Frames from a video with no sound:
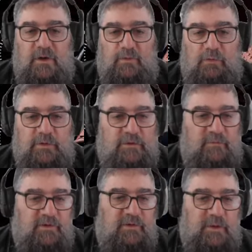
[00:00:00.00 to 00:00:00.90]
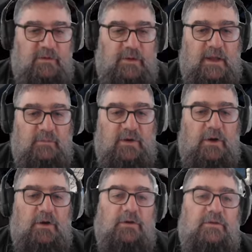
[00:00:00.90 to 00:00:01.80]
I'm not really fussed about the lamp
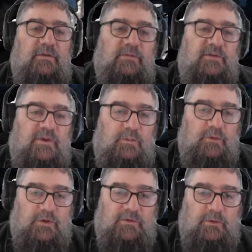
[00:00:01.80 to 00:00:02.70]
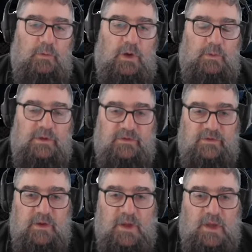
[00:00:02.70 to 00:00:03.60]
codes. I'm just going to put on two white ones.
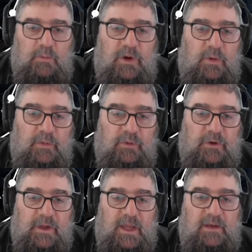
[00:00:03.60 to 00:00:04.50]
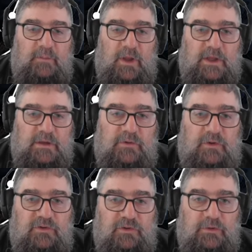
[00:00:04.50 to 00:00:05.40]
But I want to put on a head plate. You've
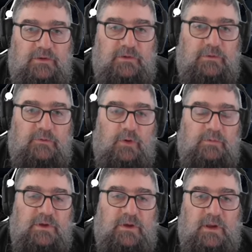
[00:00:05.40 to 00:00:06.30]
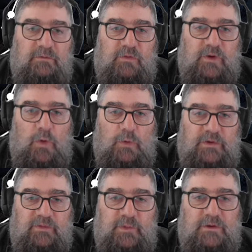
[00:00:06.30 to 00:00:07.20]
got two to choose from. You can have the
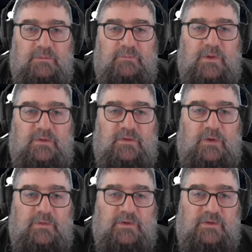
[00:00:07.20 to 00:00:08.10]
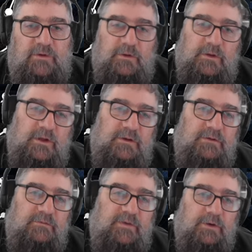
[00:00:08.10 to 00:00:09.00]
Cornishman, which has got this little
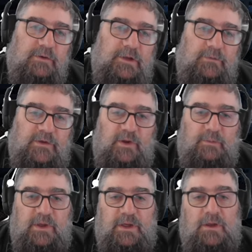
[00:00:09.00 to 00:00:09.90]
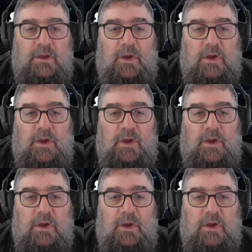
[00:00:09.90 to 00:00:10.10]
figurine on the top there.